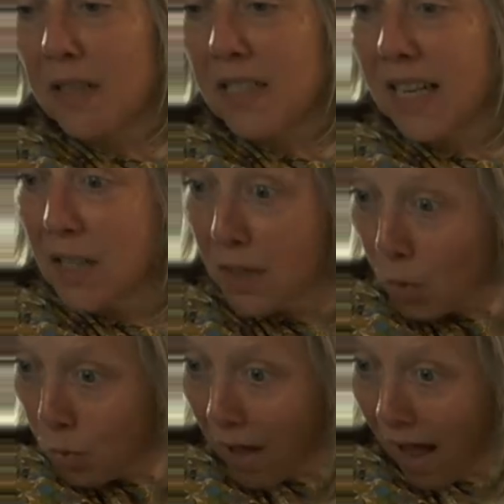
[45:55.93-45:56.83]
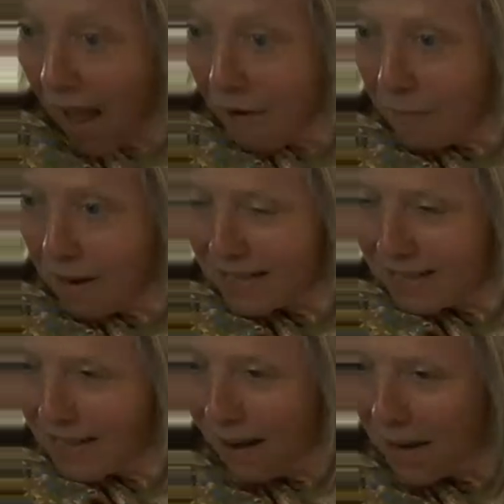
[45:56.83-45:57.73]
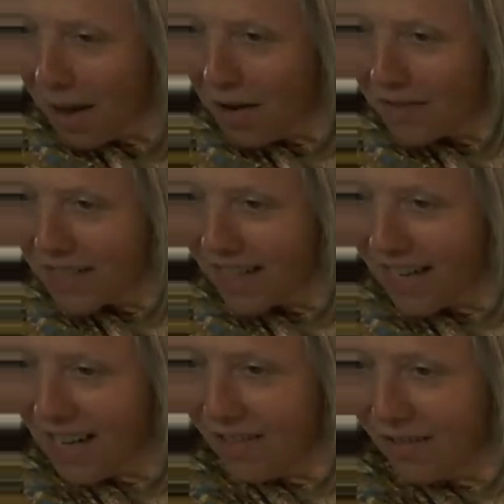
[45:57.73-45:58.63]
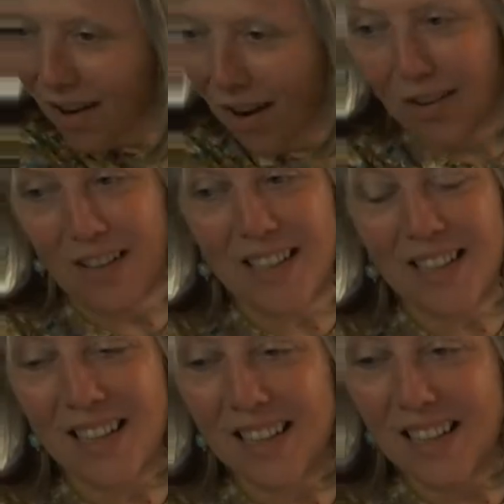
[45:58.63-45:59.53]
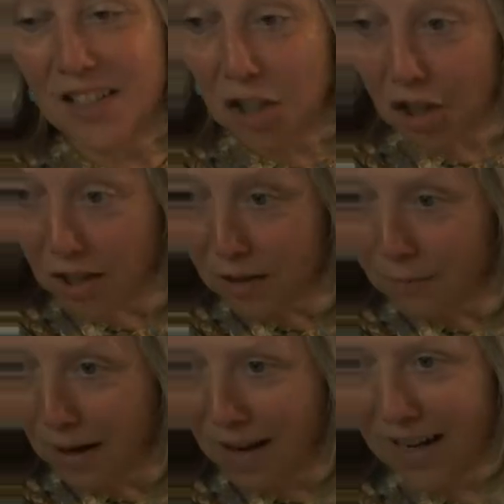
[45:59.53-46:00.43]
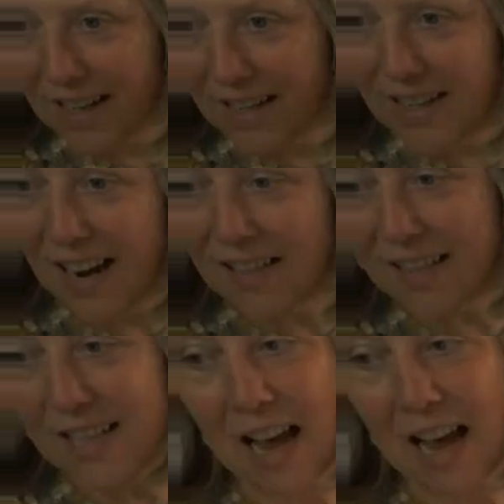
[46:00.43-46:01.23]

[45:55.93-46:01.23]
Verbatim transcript: somewhere in the States. It said, all that airplane's coming over to Heathrow. Just by, yeah, this